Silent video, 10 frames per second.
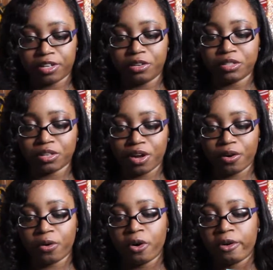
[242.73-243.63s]
Use
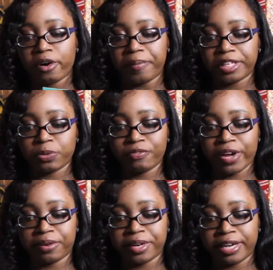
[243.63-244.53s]
alone or mixed with
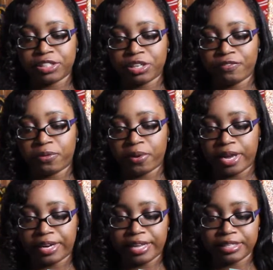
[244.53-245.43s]
foundation for
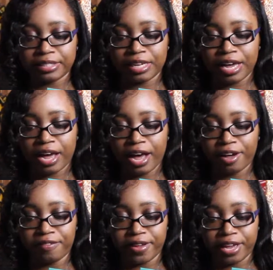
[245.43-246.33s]
an instant
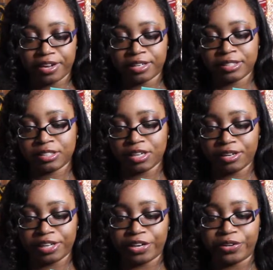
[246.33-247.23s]
Havana
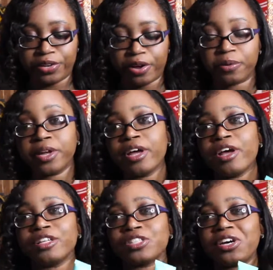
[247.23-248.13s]
sunlit glow.
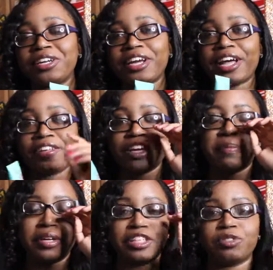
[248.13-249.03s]
So I think
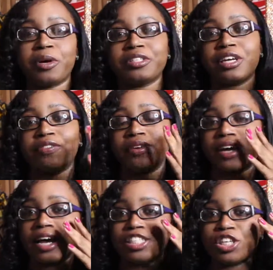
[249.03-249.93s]
it's just supposed to give you a
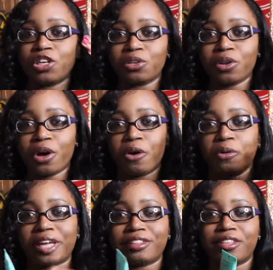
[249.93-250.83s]
nice glow
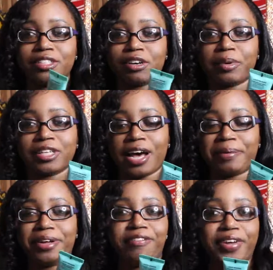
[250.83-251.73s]
like the
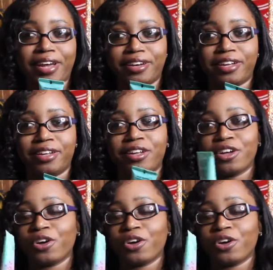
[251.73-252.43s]
summertime in Havana.